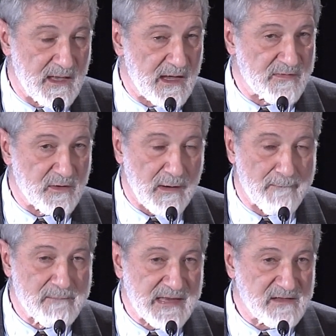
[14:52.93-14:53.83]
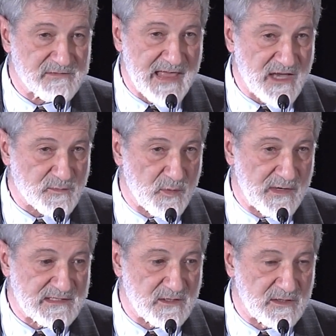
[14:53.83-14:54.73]
Uh, there are many
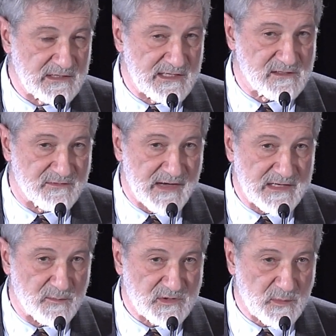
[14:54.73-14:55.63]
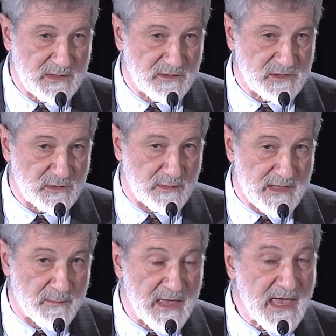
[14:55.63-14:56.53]
flashpoints that could lead to fighting between the two of
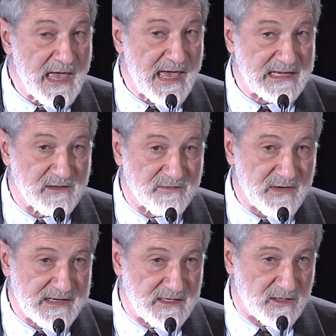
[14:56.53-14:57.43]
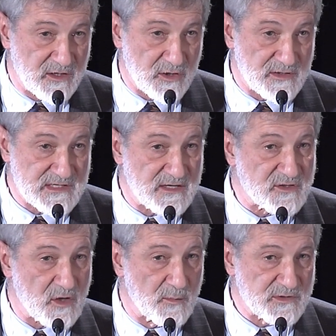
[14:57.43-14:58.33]
them. And if fighting occurs, it
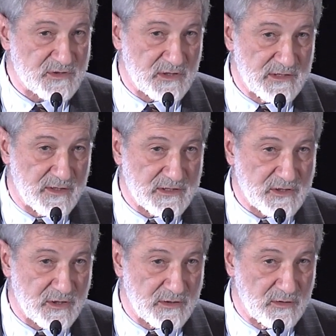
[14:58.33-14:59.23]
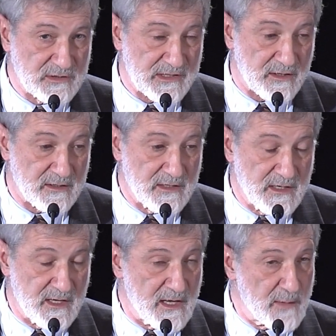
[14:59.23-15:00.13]
is almost certainly going to turn nuclear.
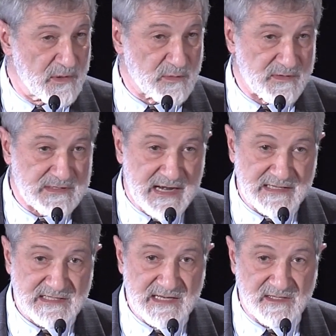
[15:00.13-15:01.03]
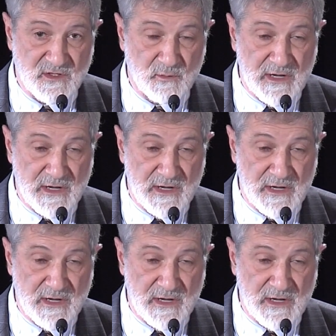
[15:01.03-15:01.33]
Between the United States and